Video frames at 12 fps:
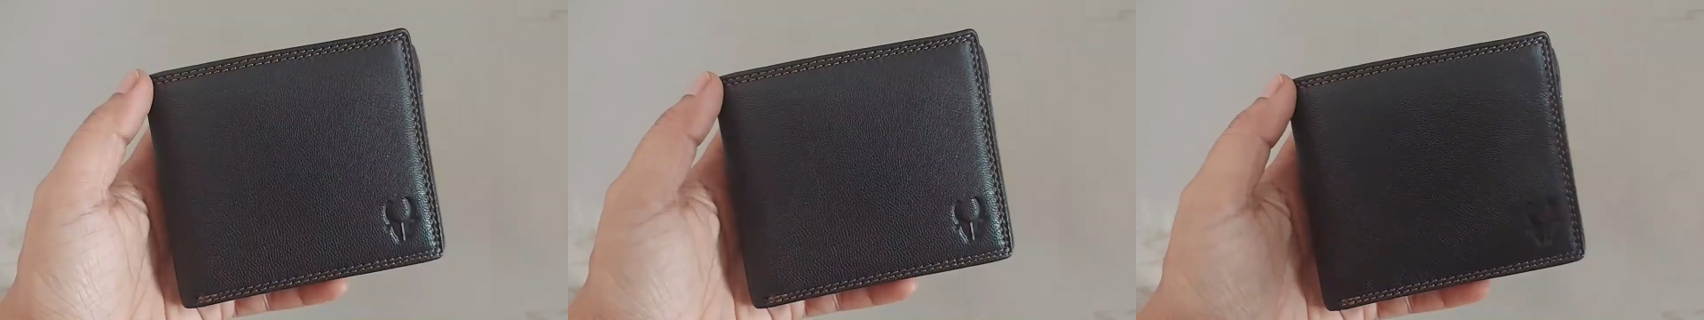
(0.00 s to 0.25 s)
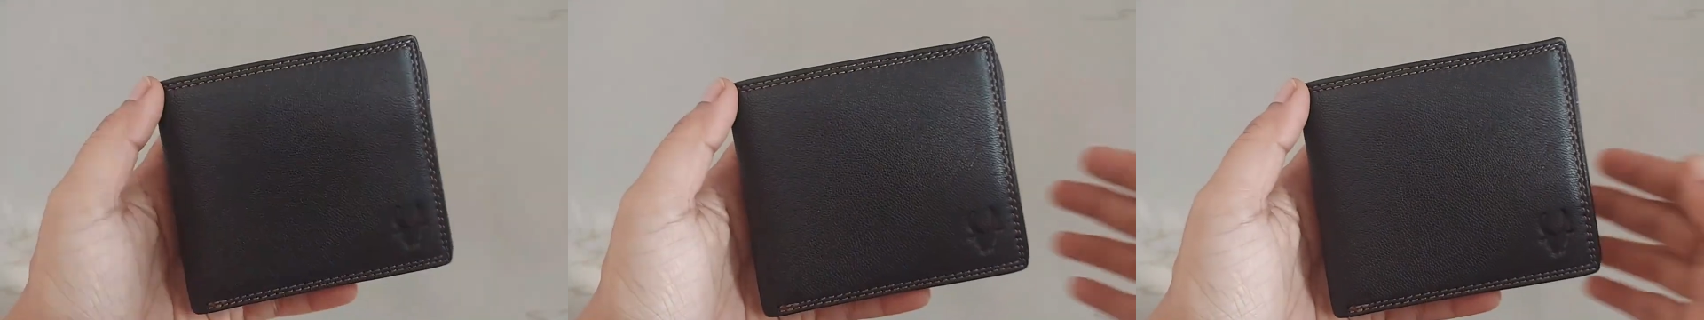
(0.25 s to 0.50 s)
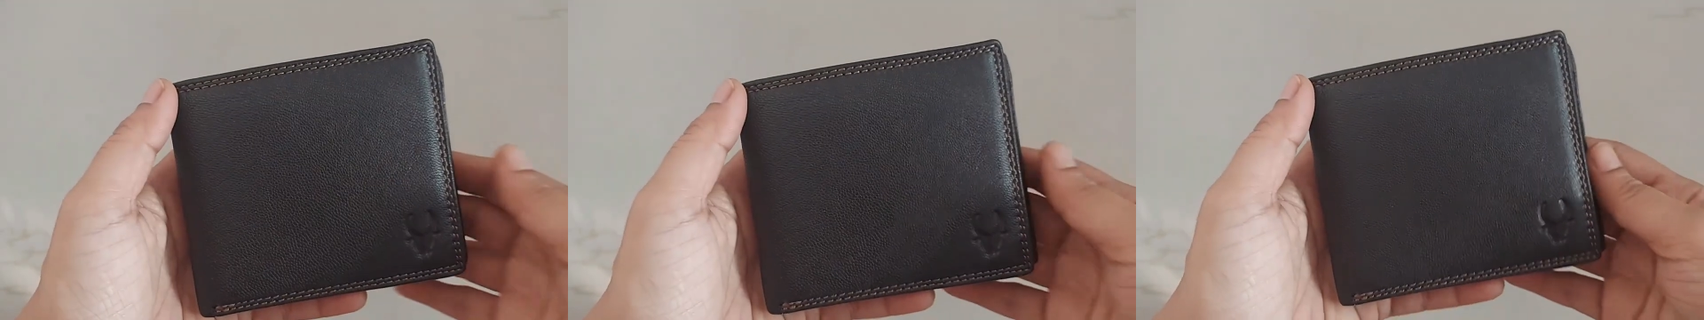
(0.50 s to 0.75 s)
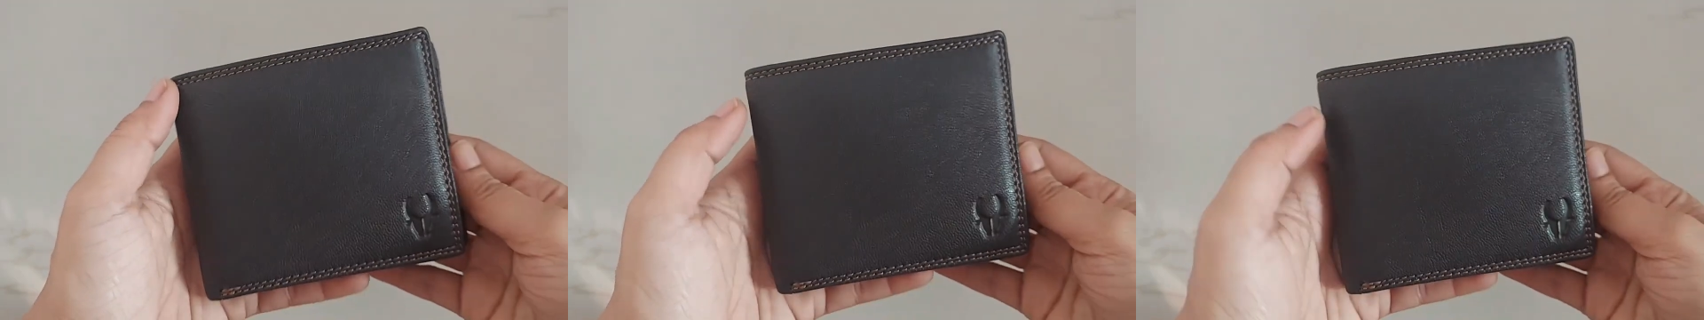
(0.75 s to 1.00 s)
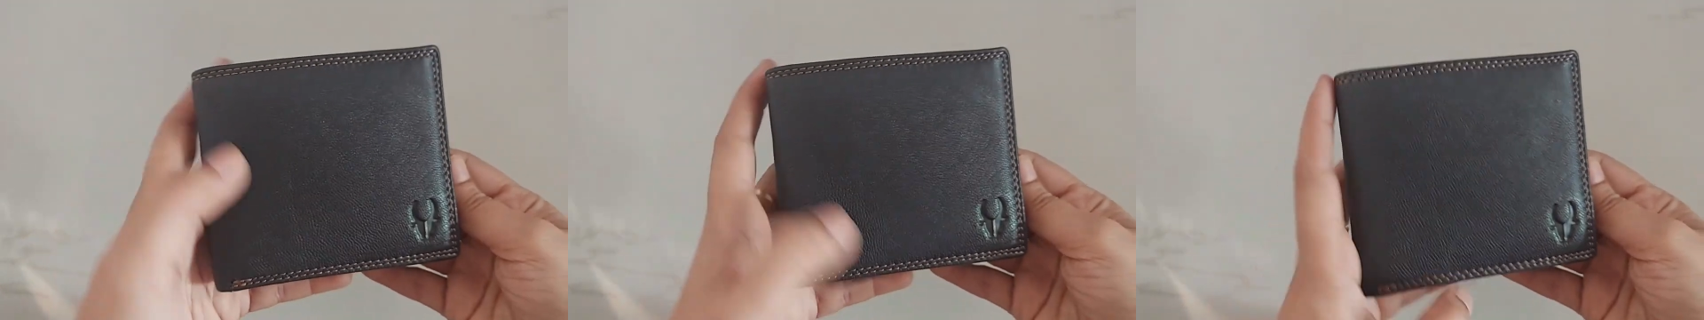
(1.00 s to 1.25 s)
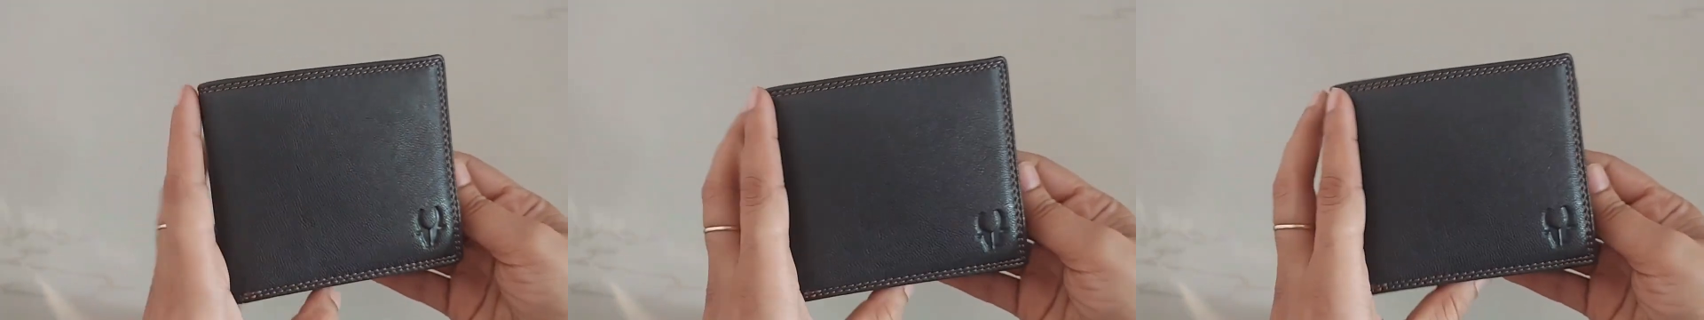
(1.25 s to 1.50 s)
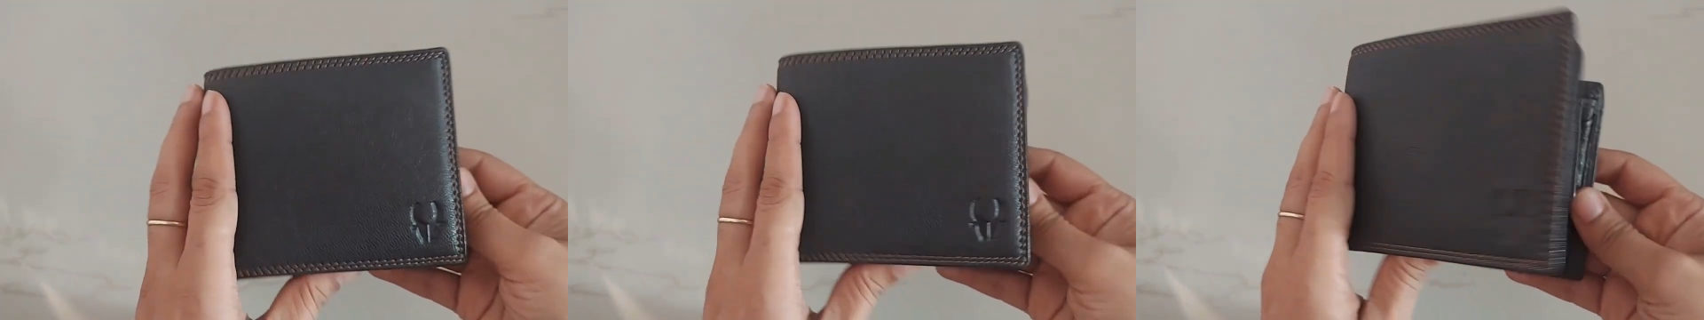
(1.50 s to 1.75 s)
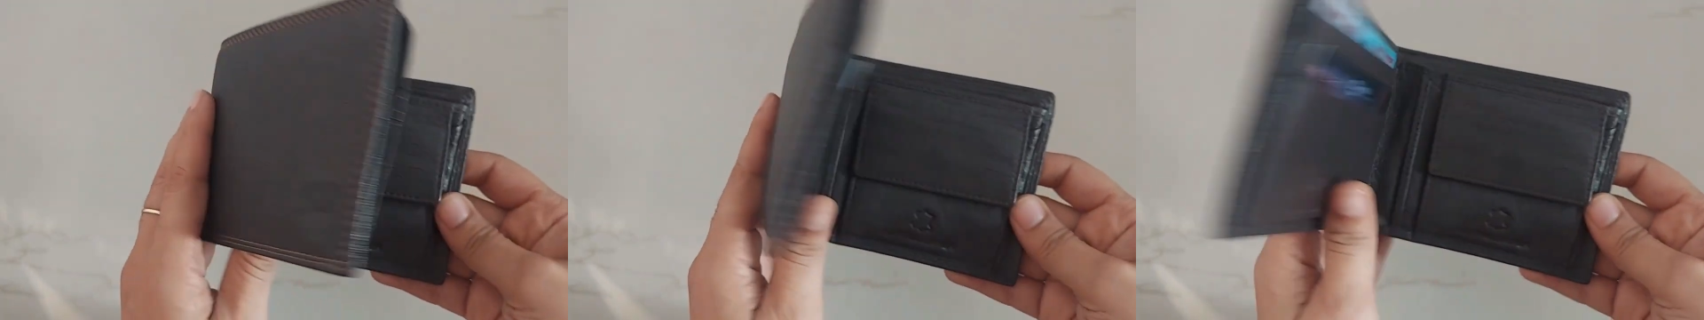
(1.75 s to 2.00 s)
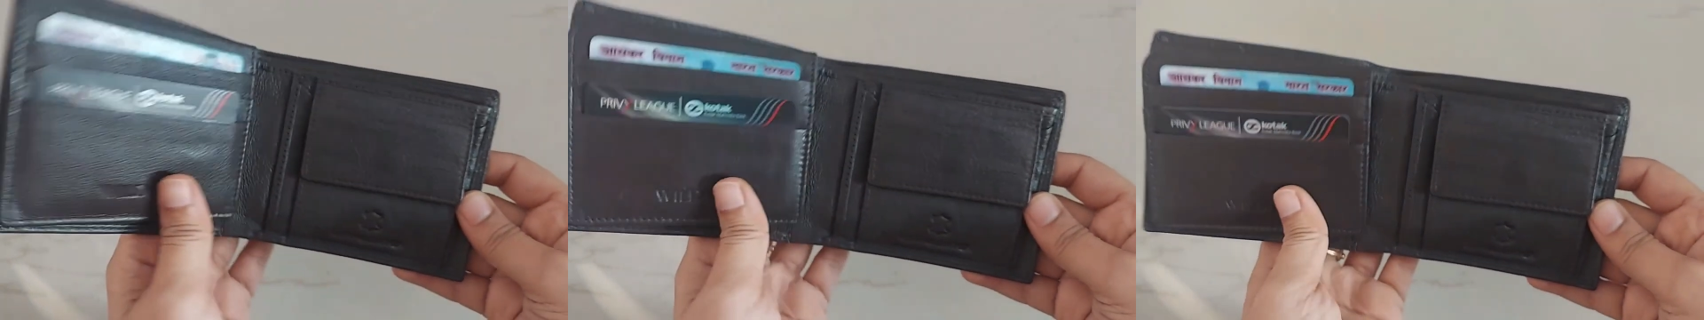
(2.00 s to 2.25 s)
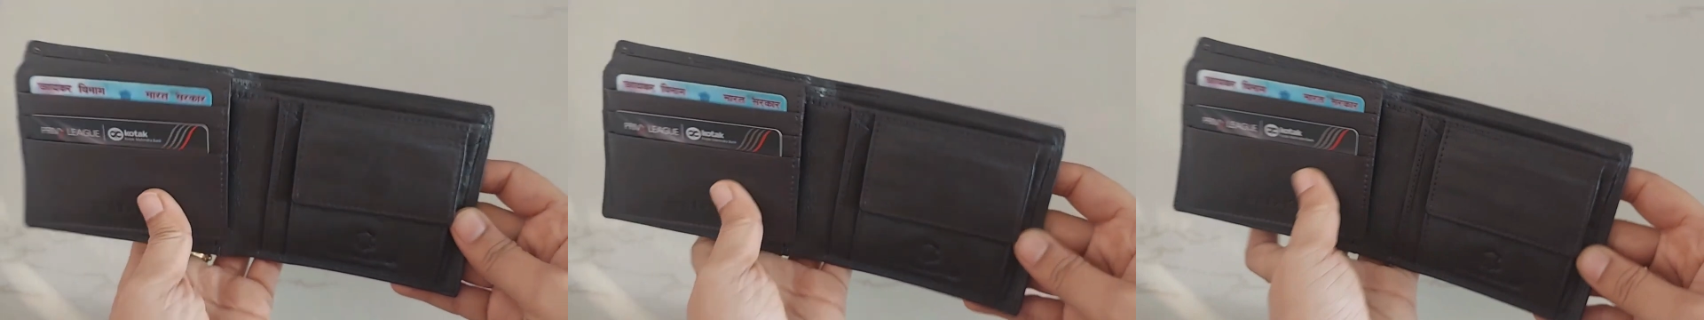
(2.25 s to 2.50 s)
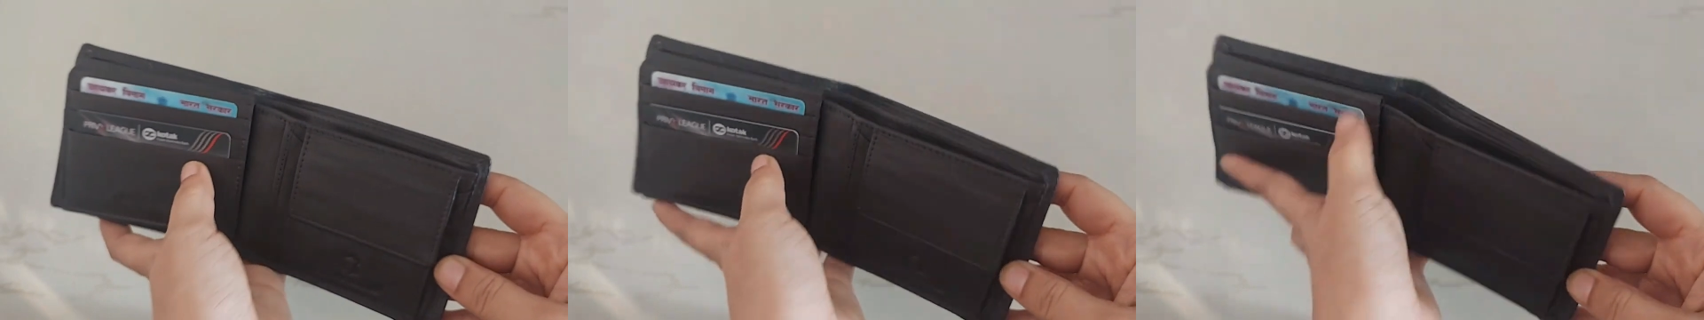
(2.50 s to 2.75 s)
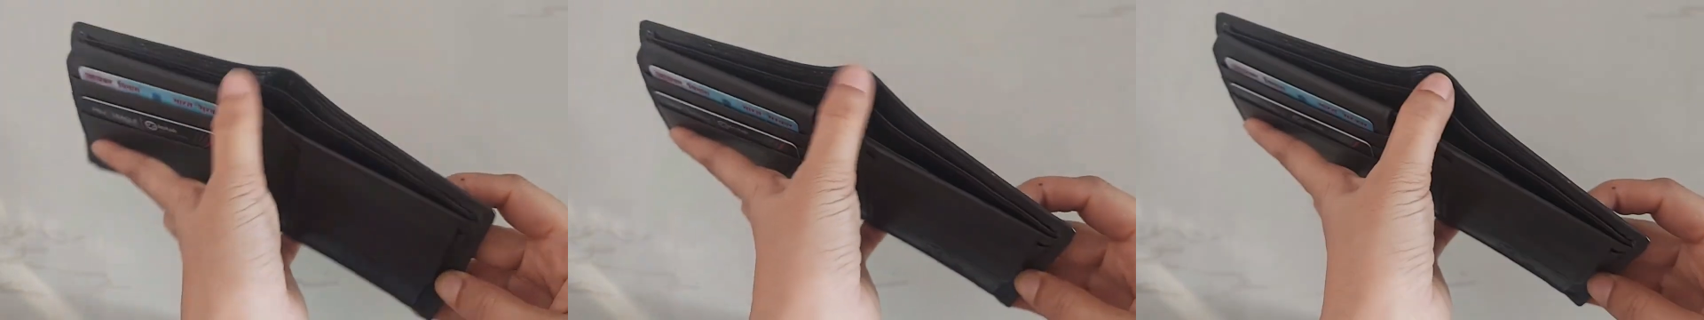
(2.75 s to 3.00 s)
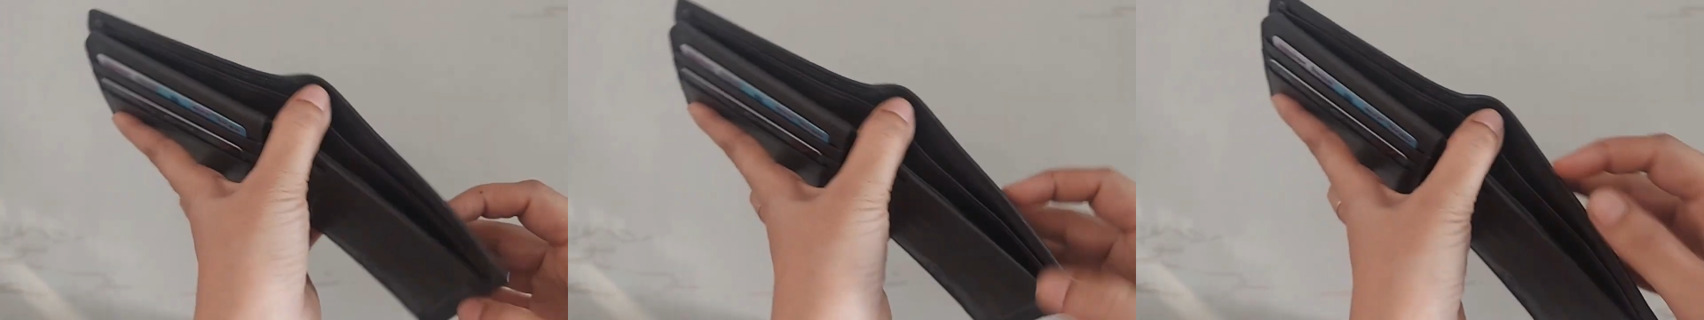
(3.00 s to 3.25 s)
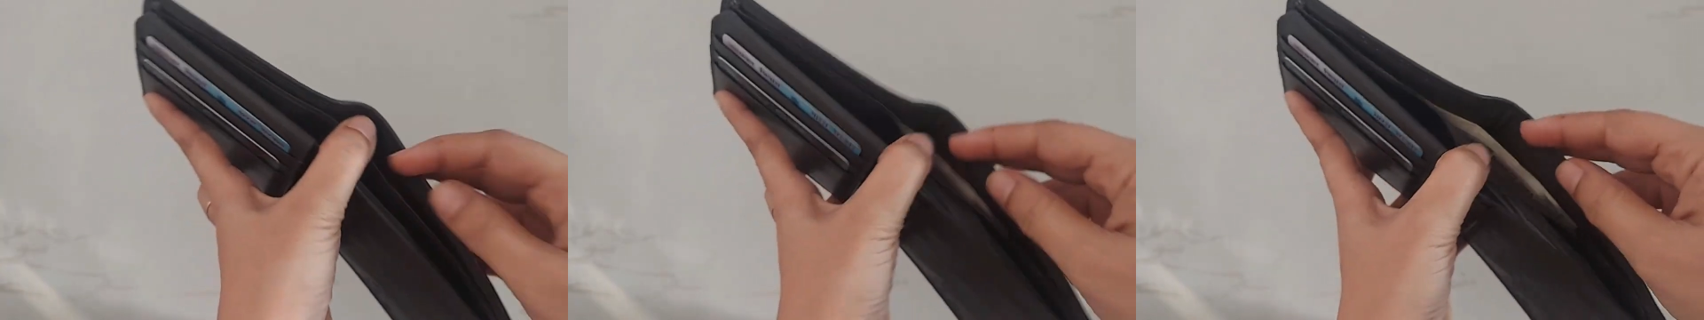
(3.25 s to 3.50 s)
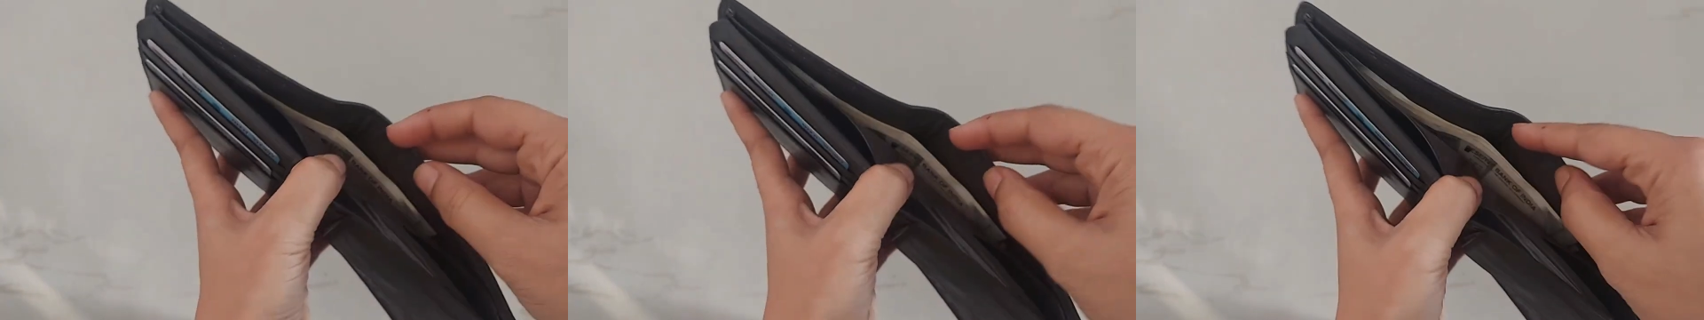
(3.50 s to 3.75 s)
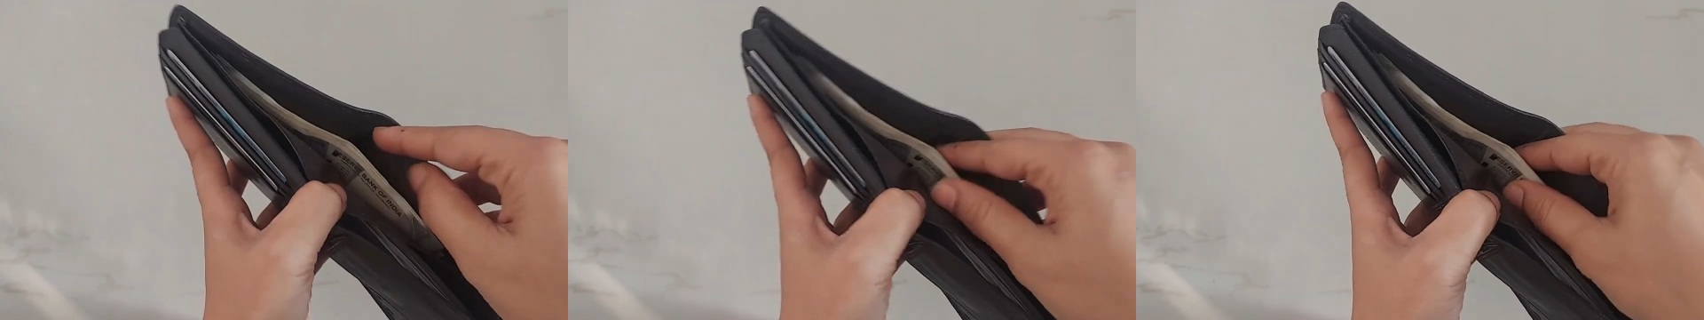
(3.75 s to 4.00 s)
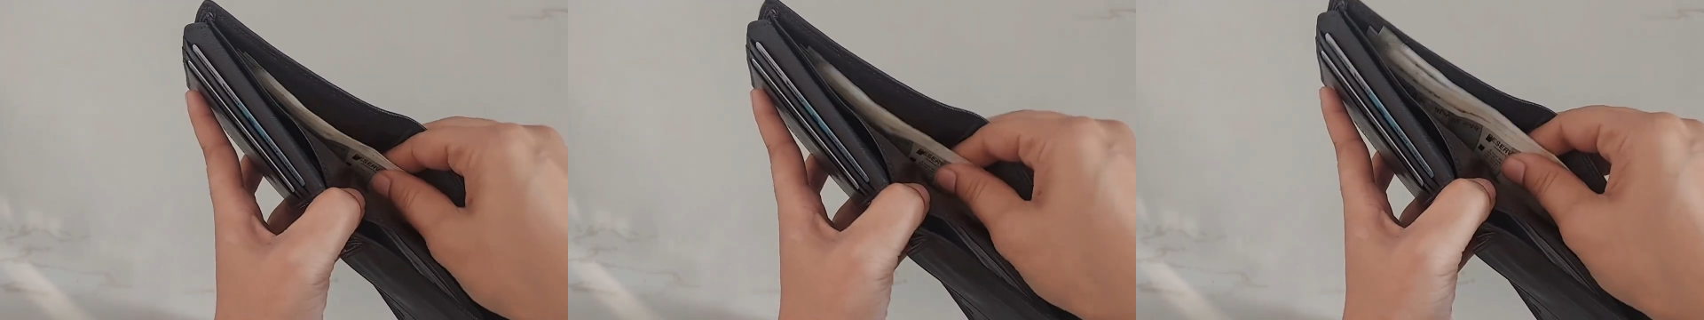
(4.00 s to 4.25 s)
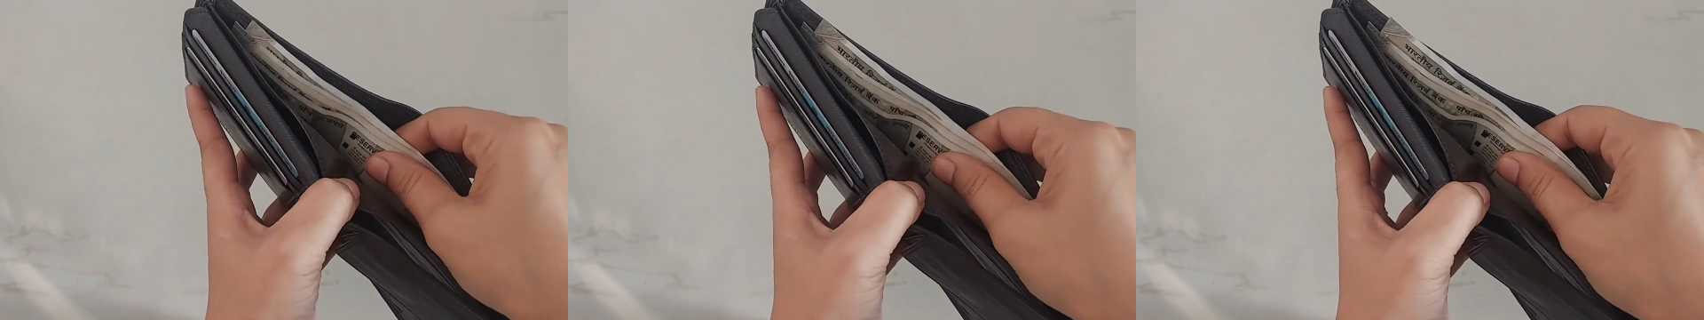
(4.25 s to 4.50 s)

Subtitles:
Nobody's mouth can be seen.